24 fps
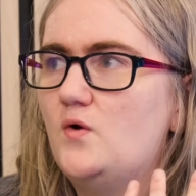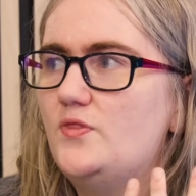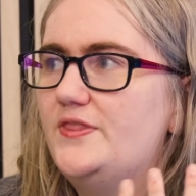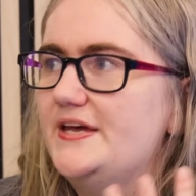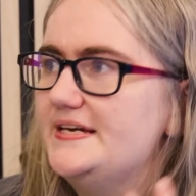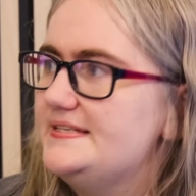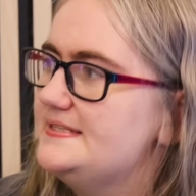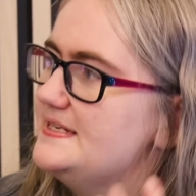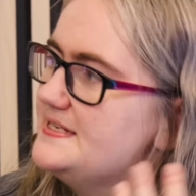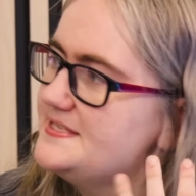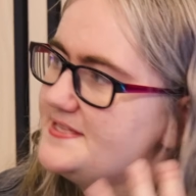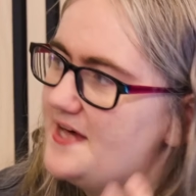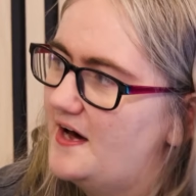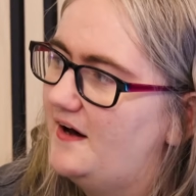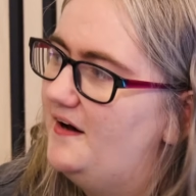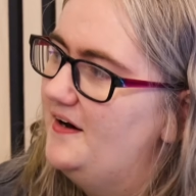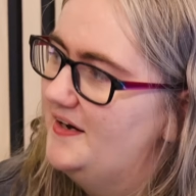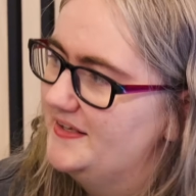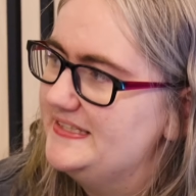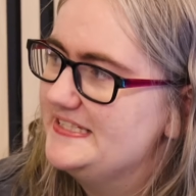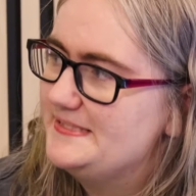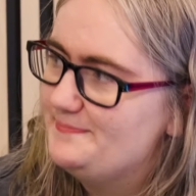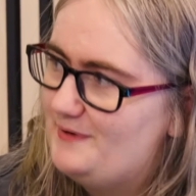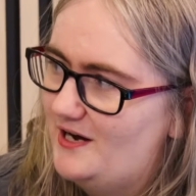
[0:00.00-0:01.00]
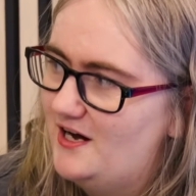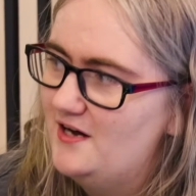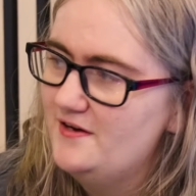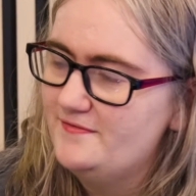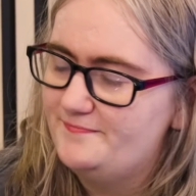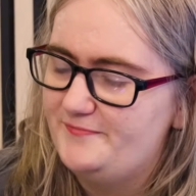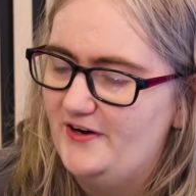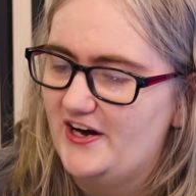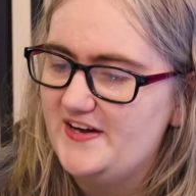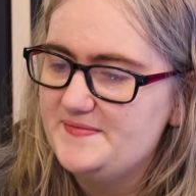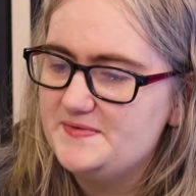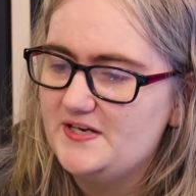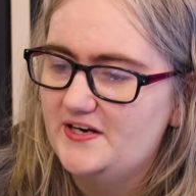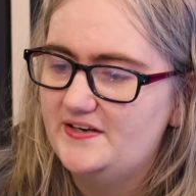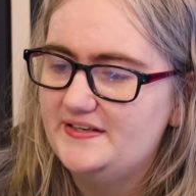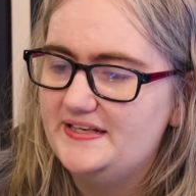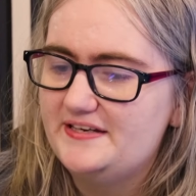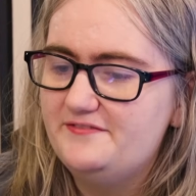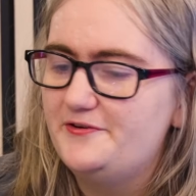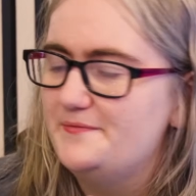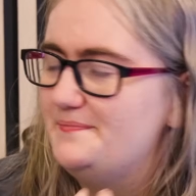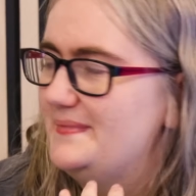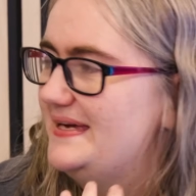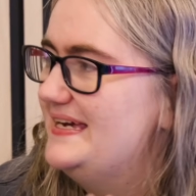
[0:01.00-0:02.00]
this is the hardest part of vibe
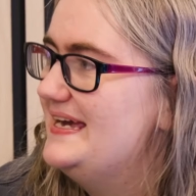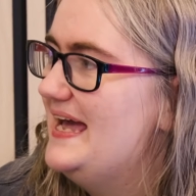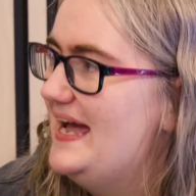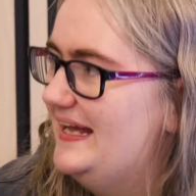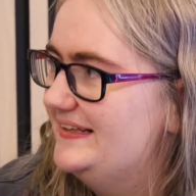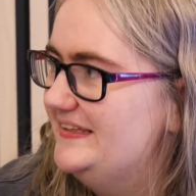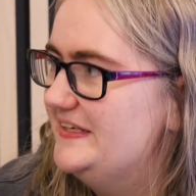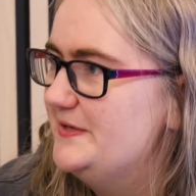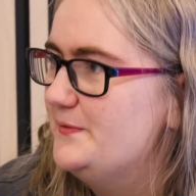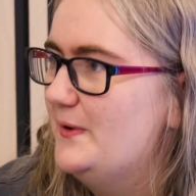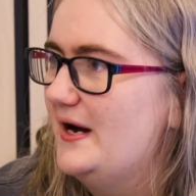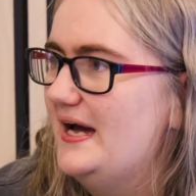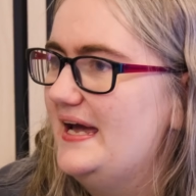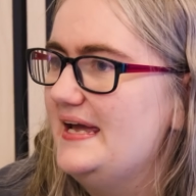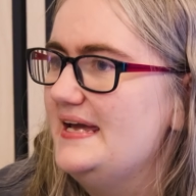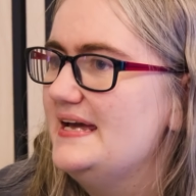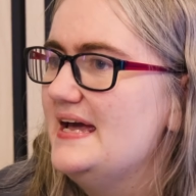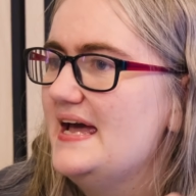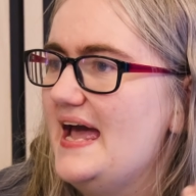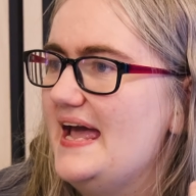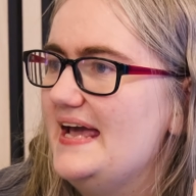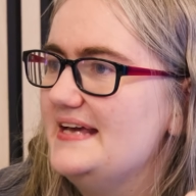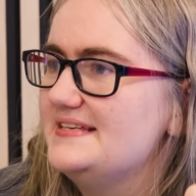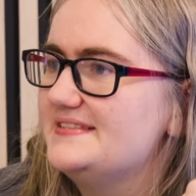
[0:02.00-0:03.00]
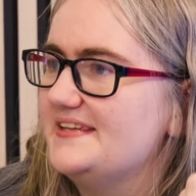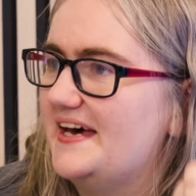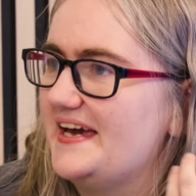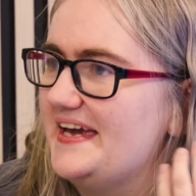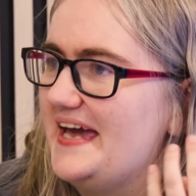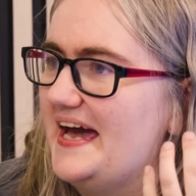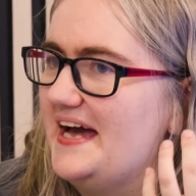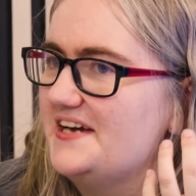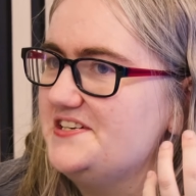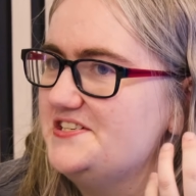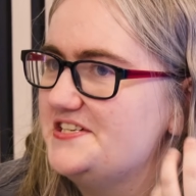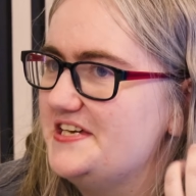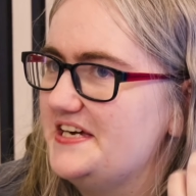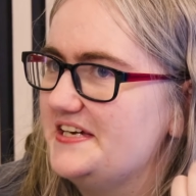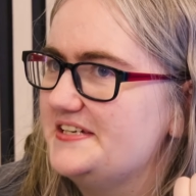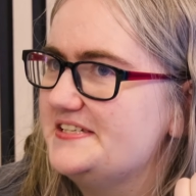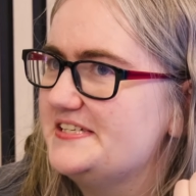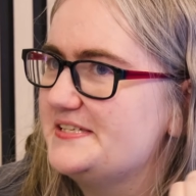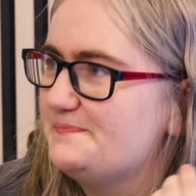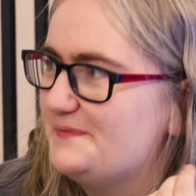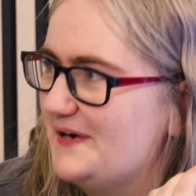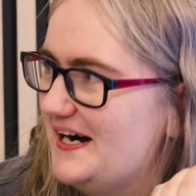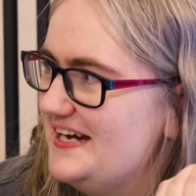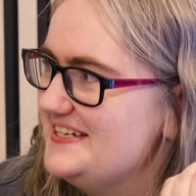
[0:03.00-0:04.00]
coding for me anyway, is like actually
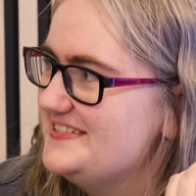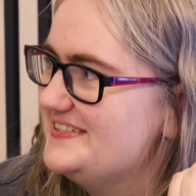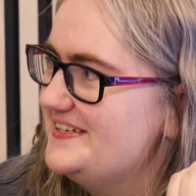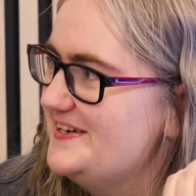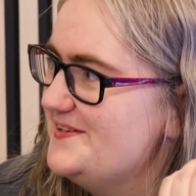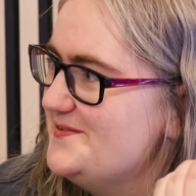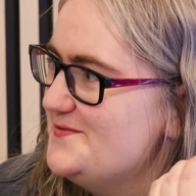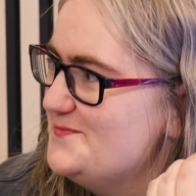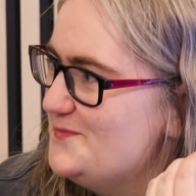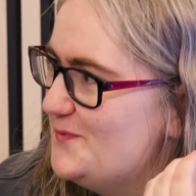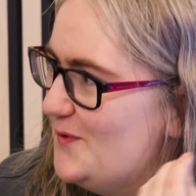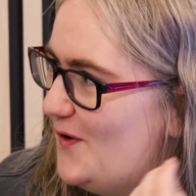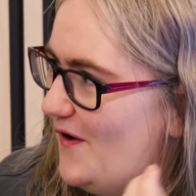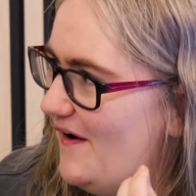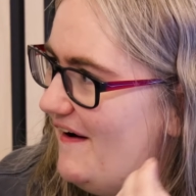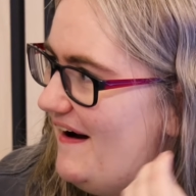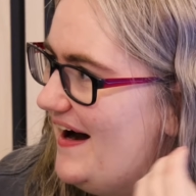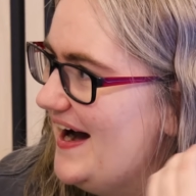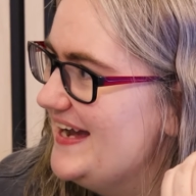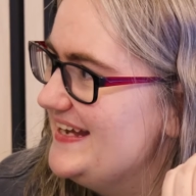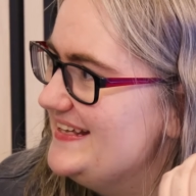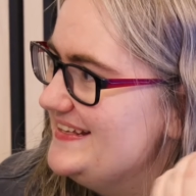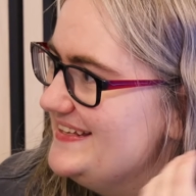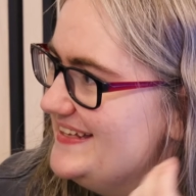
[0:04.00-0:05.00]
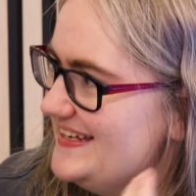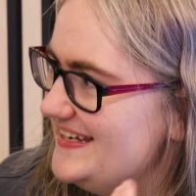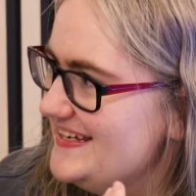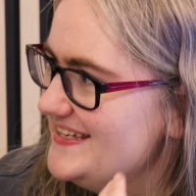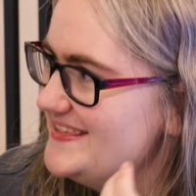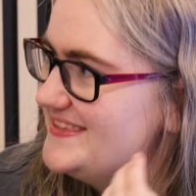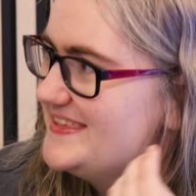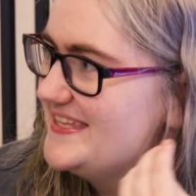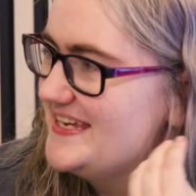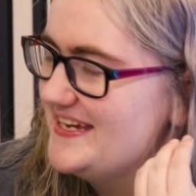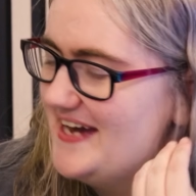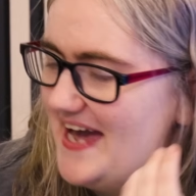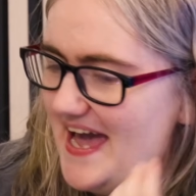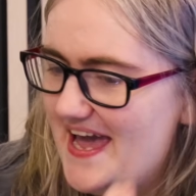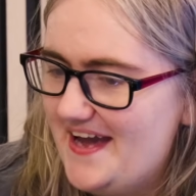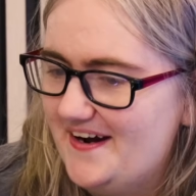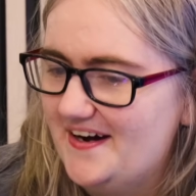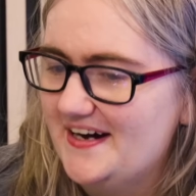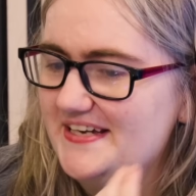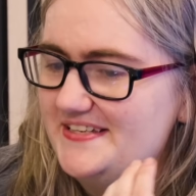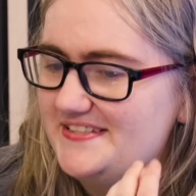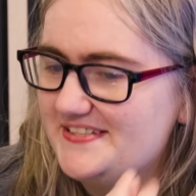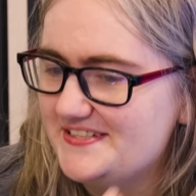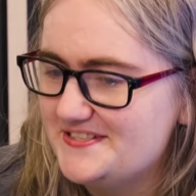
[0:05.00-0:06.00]
expressing what I need the A
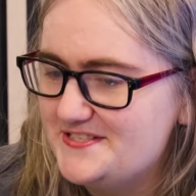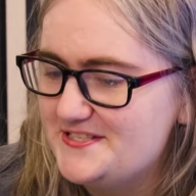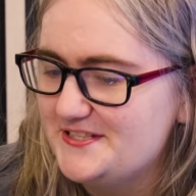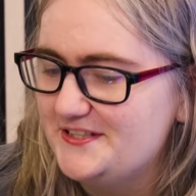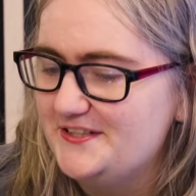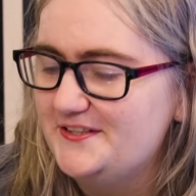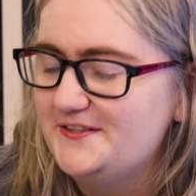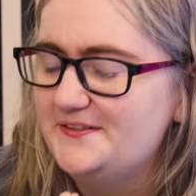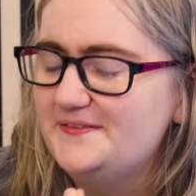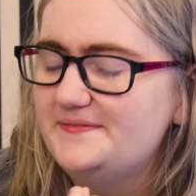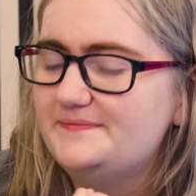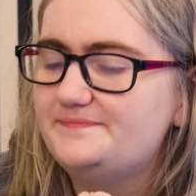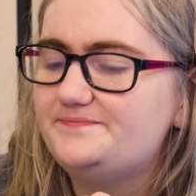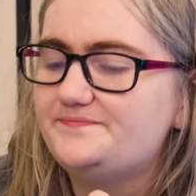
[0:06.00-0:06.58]
I to do.